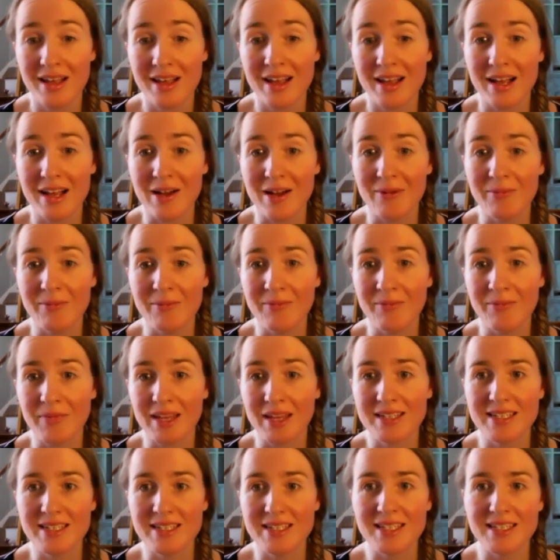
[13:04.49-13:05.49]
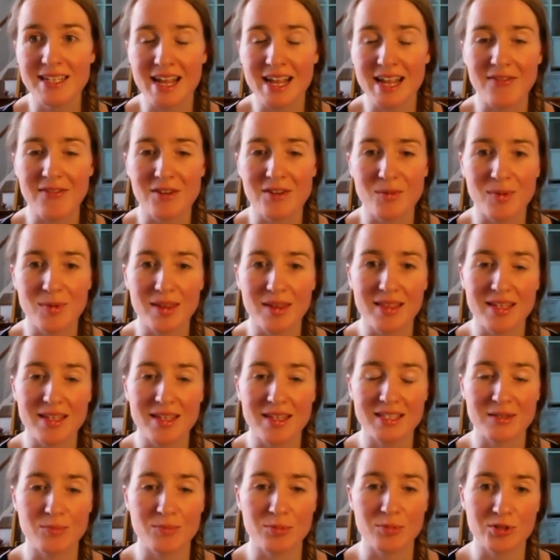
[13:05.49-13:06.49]
It doesn't have to be
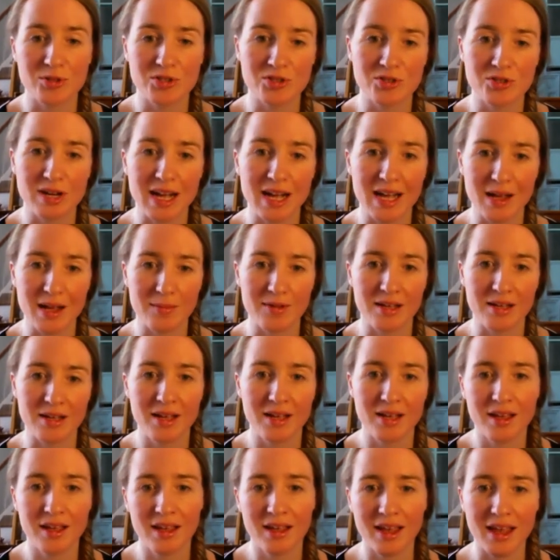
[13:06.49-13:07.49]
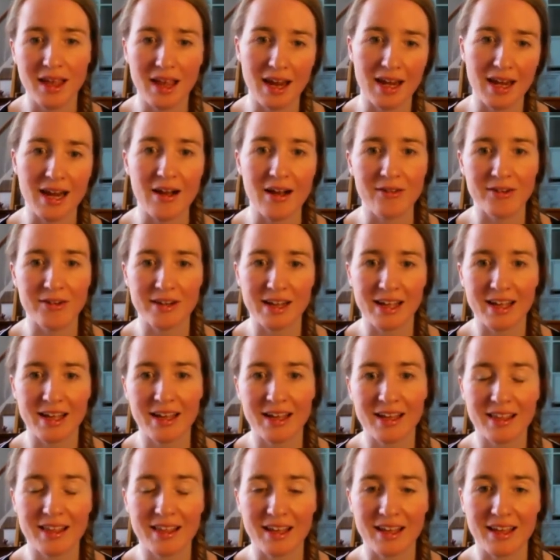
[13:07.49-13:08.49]
this prescribed 8-hour
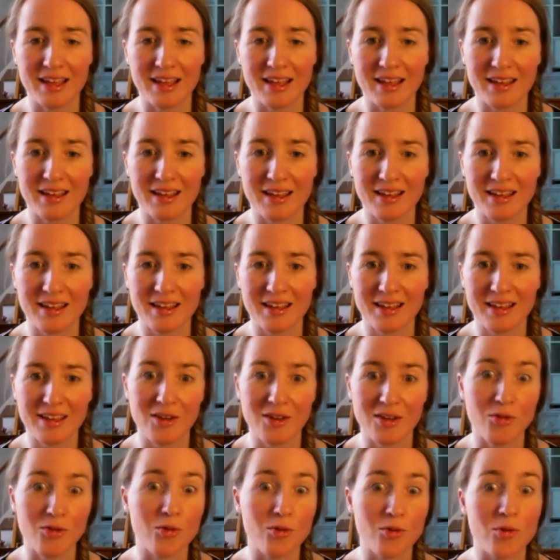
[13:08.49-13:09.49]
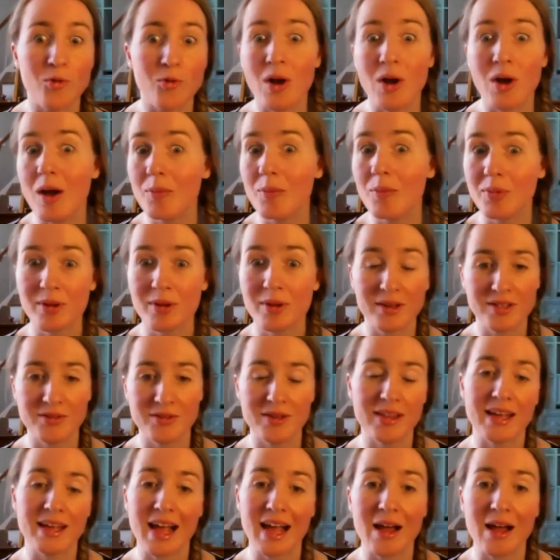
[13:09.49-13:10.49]
day. You grew up,
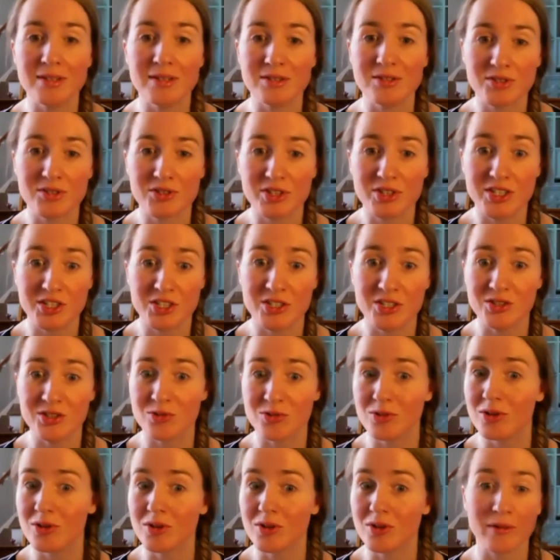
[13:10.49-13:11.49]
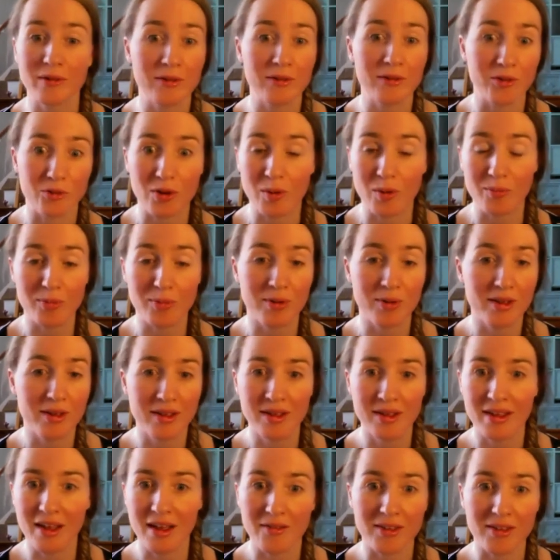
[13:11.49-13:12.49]
I went to a traditional school, grew up,
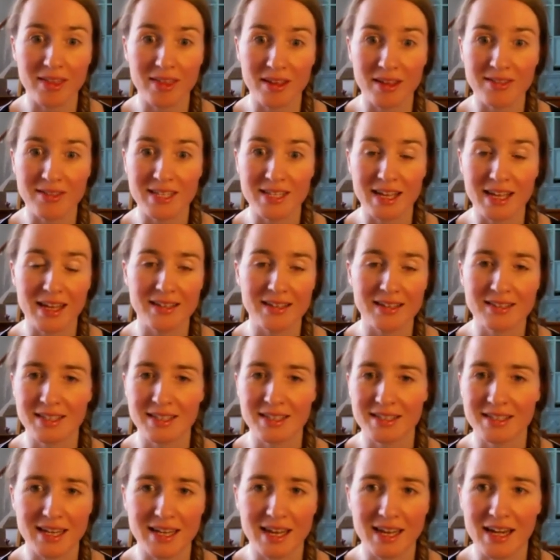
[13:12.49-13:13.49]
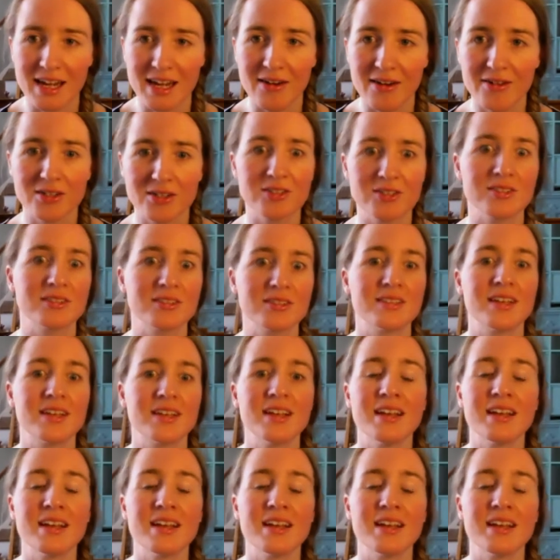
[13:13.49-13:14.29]
everything was 6 to 8 hours.